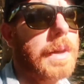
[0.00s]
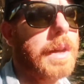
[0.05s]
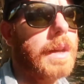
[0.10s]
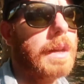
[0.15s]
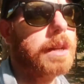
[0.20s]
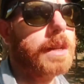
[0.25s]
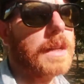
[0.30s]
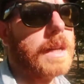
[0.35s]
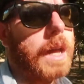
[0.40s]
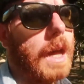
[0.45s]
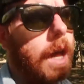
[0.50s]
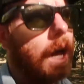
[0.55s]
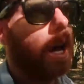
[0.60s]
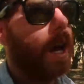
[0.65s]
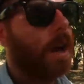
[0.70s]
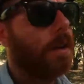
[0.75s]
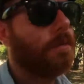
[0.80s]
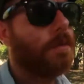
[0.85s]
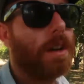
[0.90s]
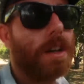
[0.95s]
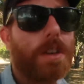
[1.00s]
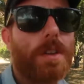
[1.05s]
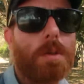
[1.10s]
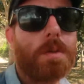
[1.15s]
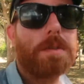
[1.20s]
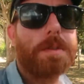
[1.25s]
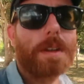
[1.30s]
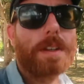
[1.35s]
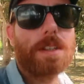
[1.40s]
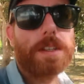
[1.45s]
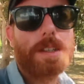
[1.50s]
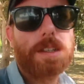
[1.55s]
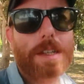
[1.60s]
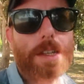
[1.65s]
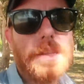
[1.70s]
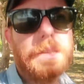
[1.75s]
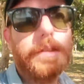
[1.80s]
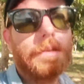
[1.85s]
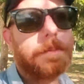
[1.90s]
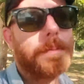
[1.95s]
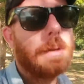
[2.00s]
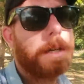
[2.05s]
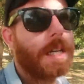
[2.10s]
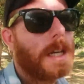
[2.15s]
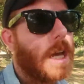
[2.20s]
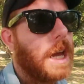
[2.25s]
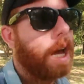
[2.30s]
but really cool to actually see them